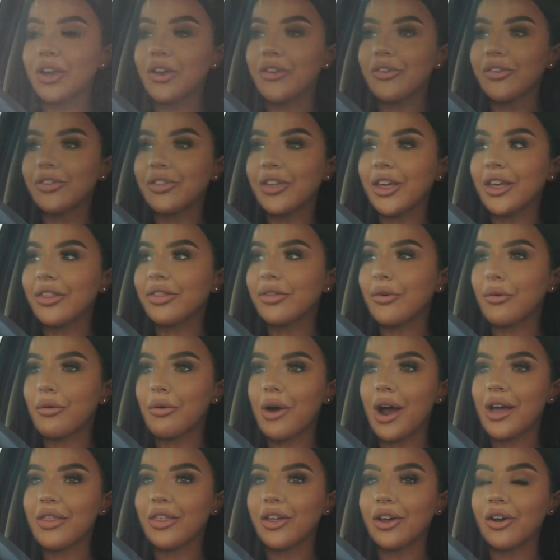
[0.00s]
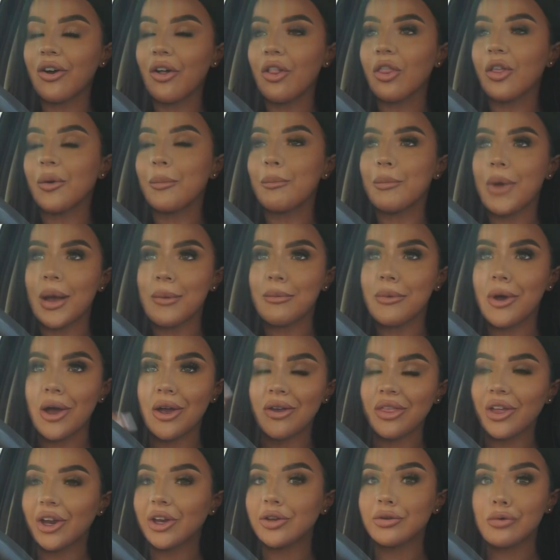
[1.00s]
think the weather got the memo
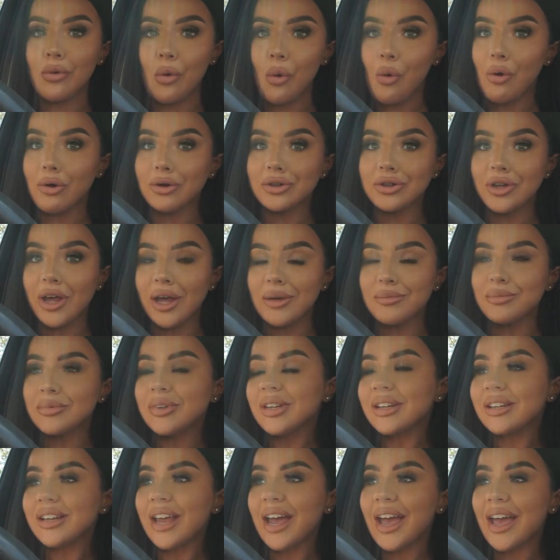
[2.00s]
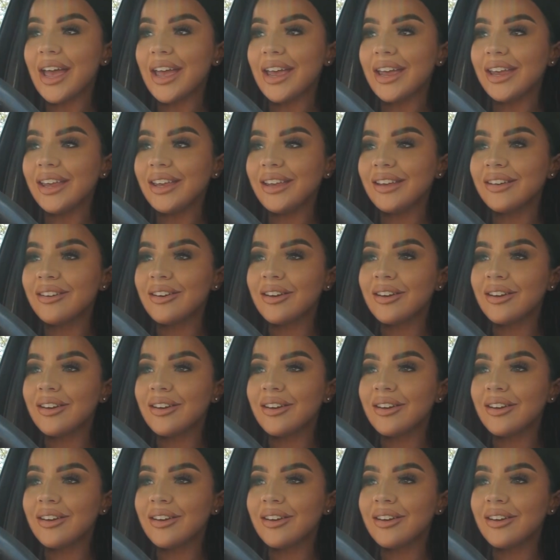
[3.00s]
that it's autumn today.